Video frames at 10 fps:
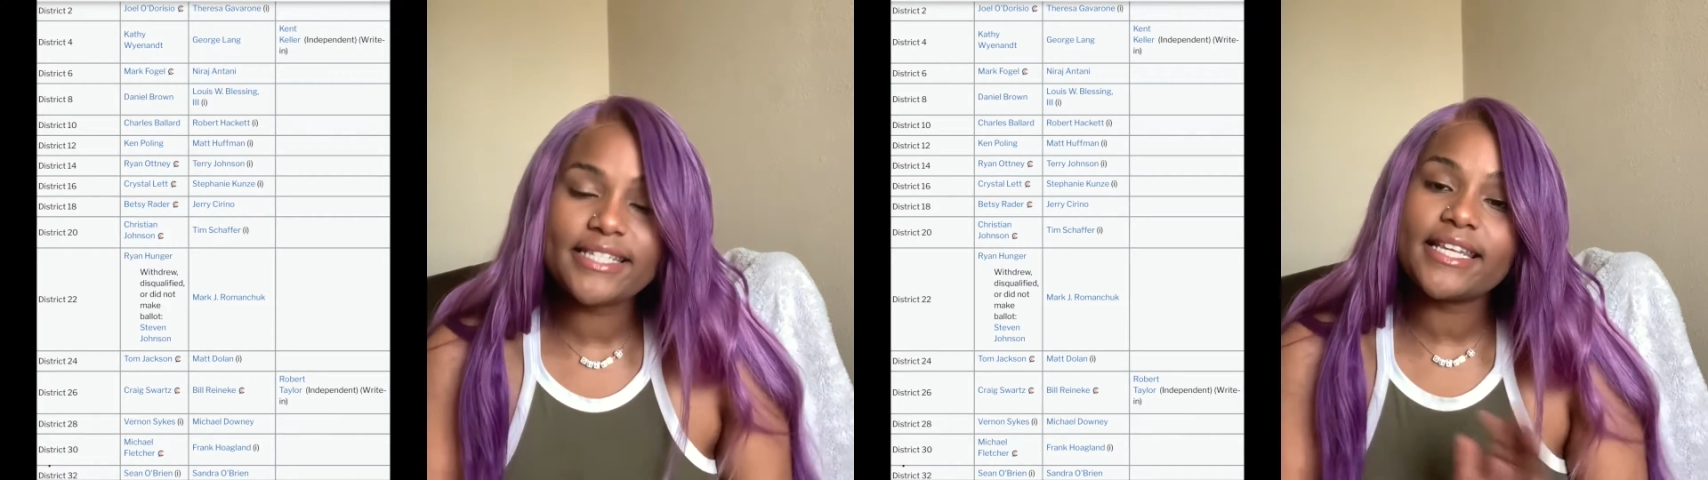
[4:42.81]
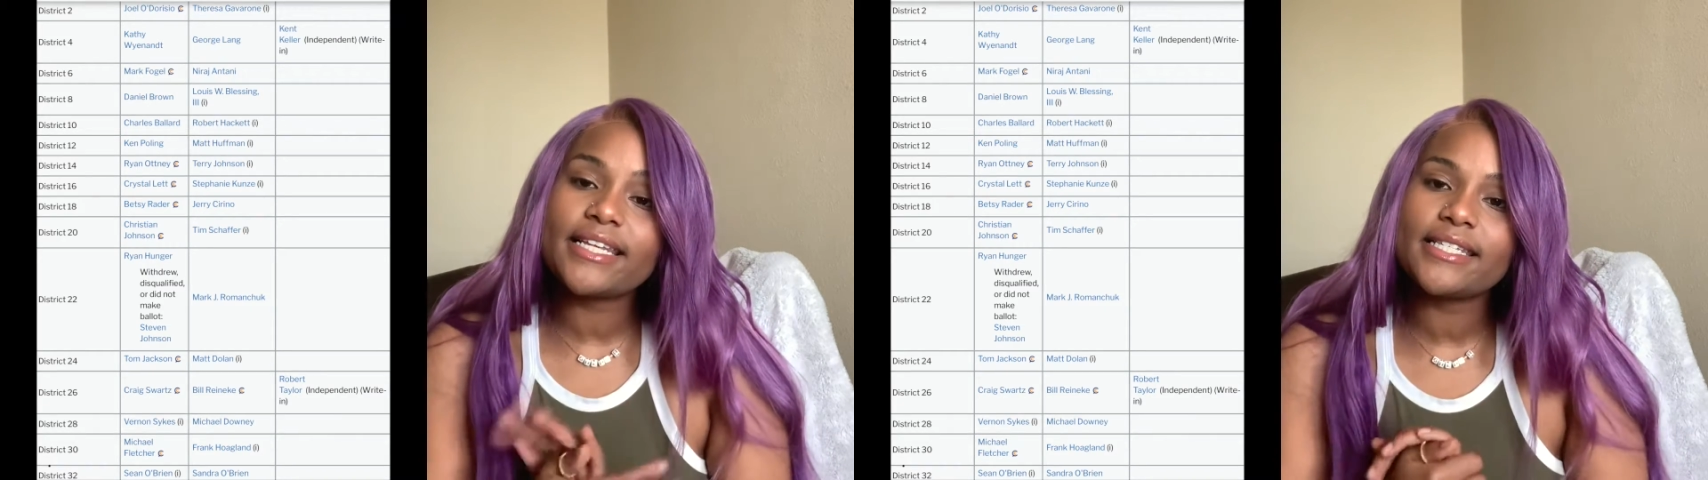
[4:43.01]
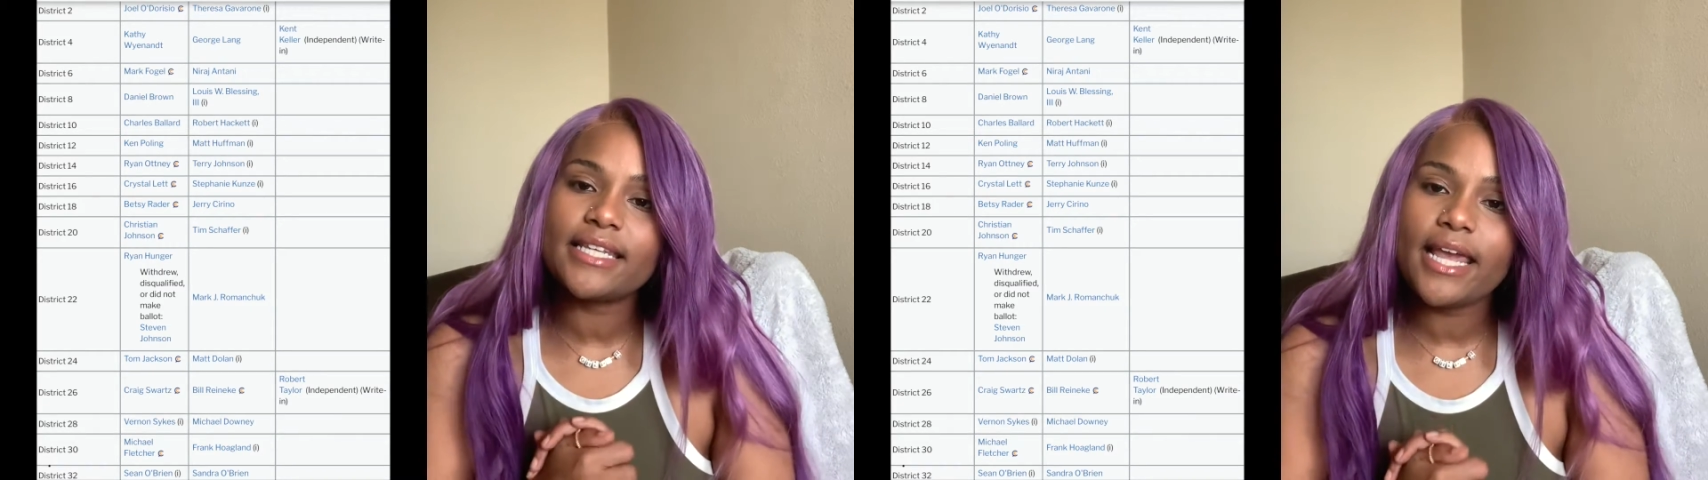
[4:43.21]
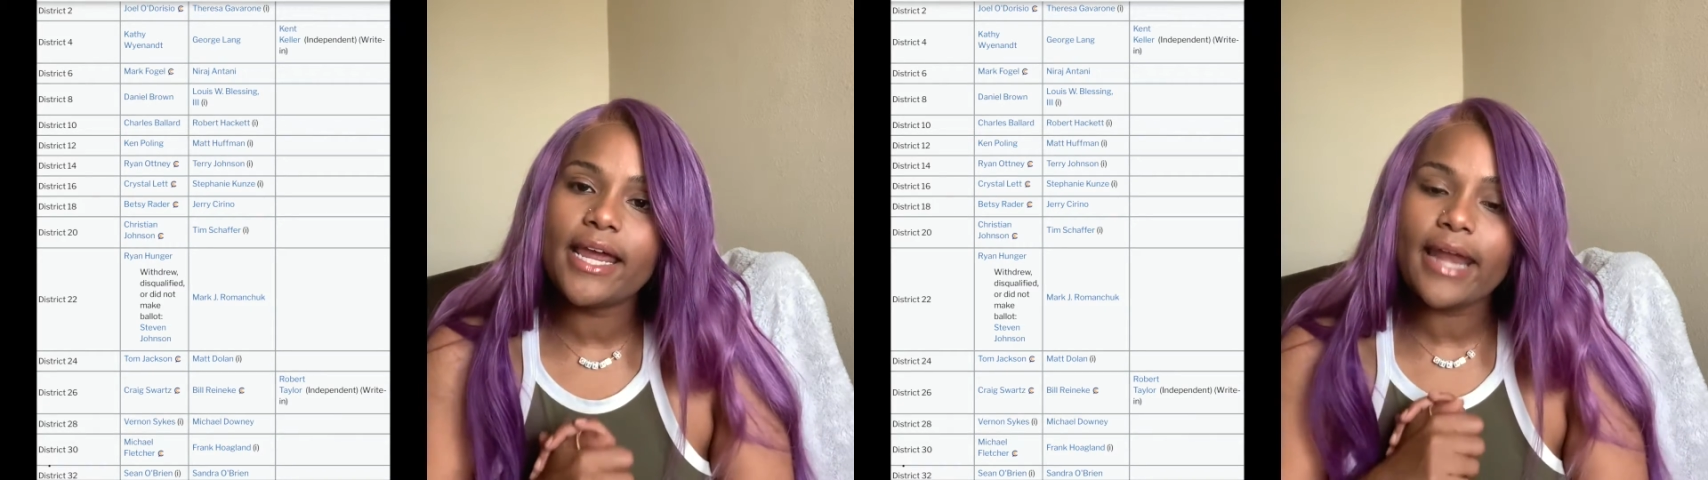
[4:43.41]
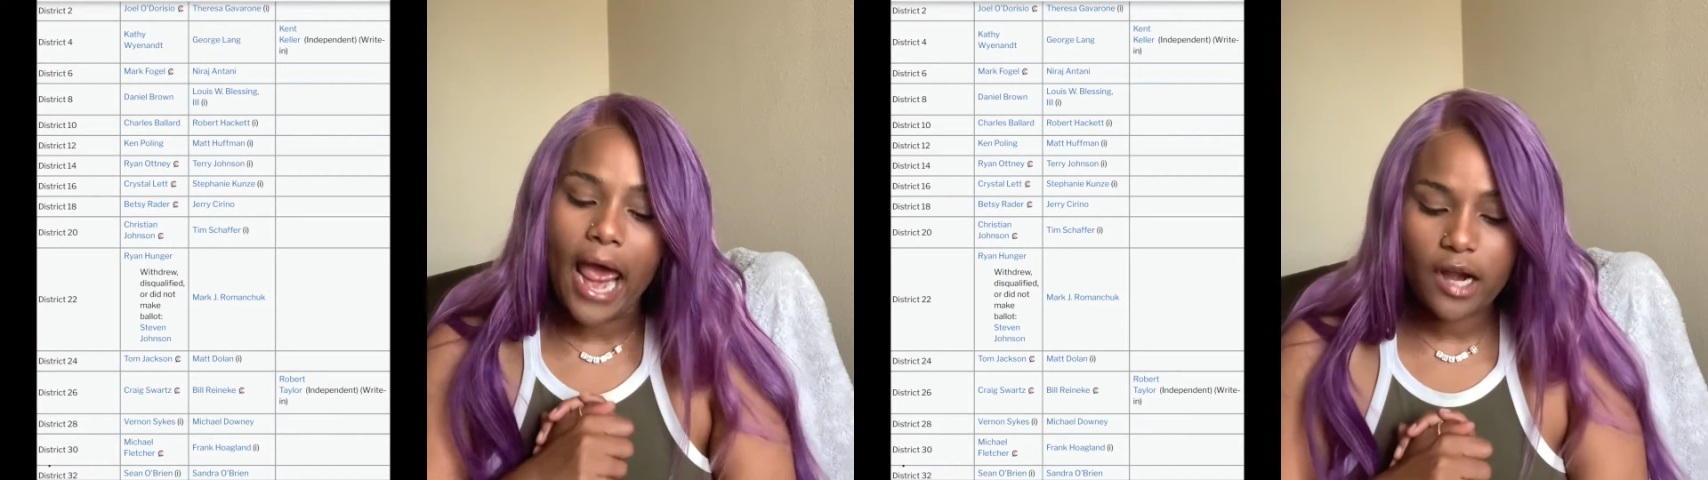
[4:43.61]

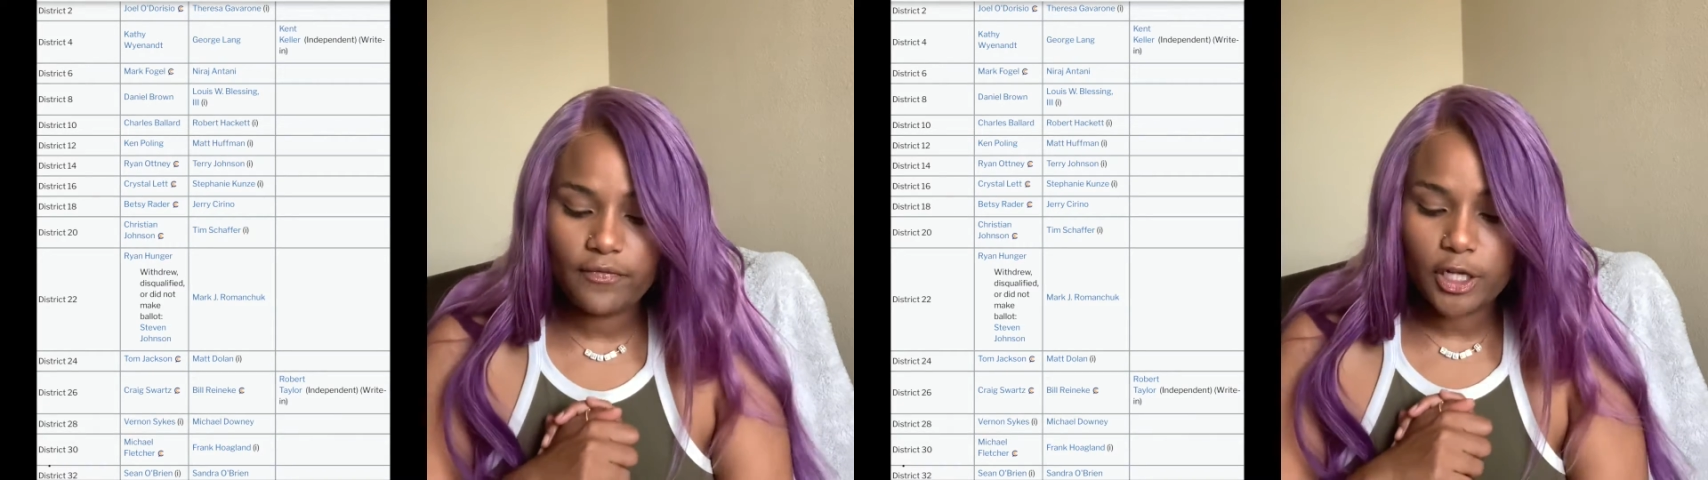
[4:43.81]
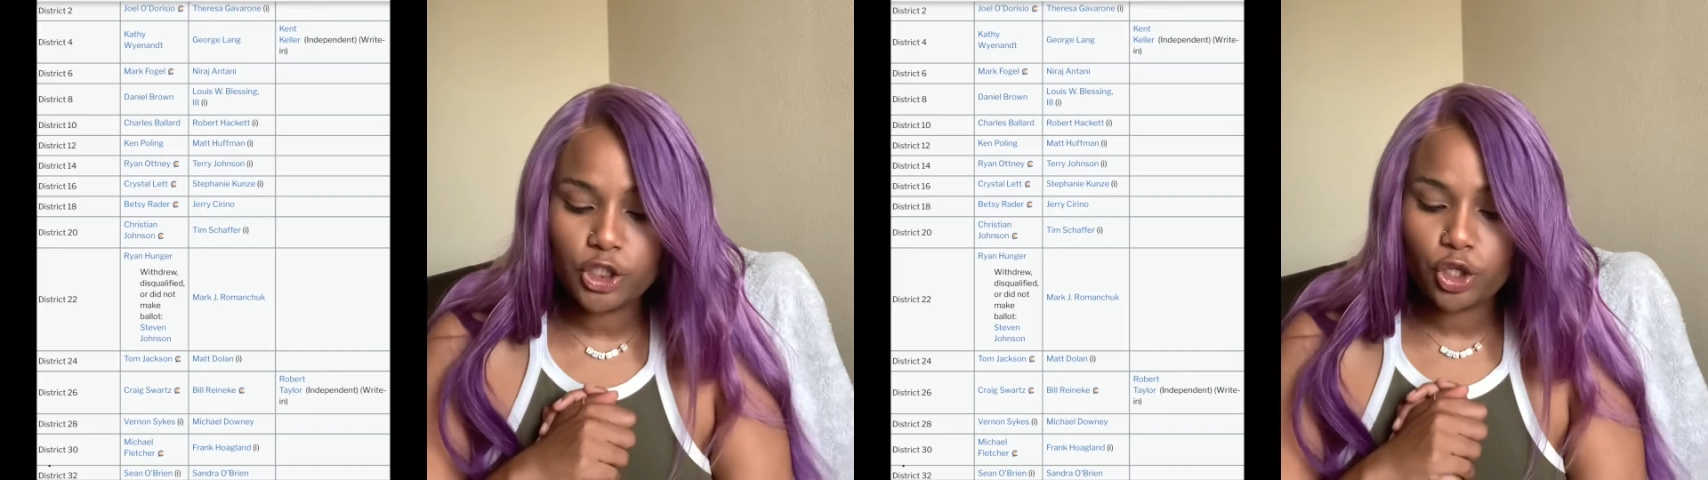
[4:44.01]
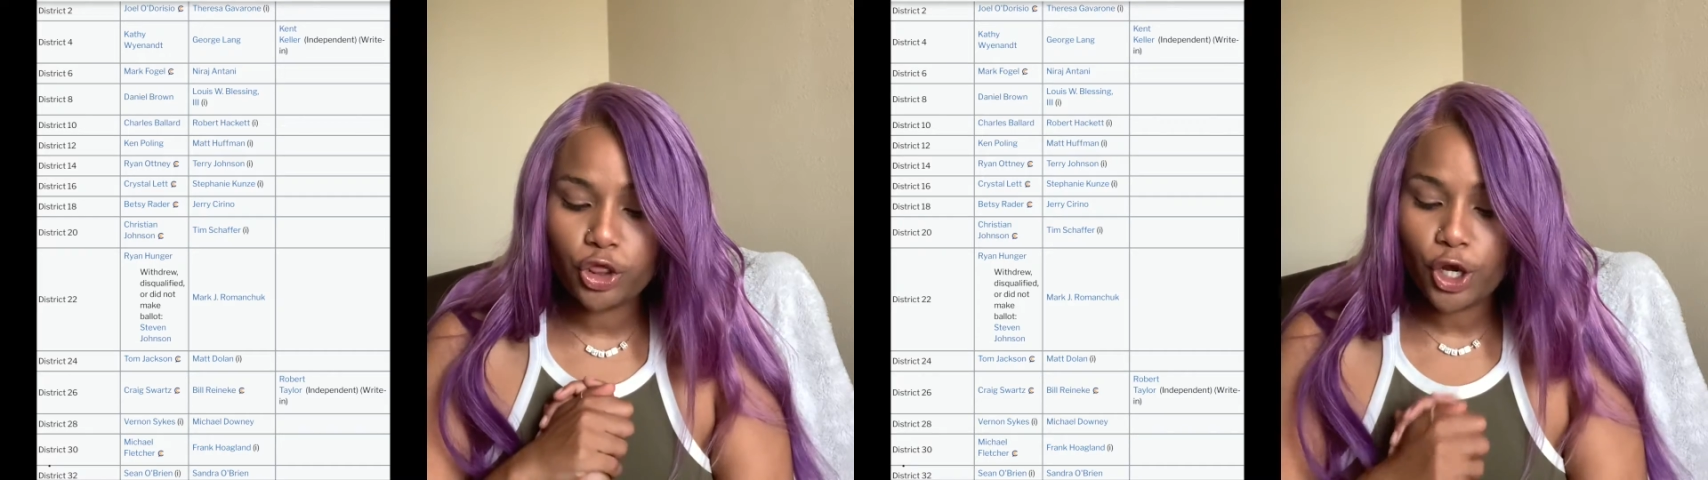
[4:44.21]
16 out of its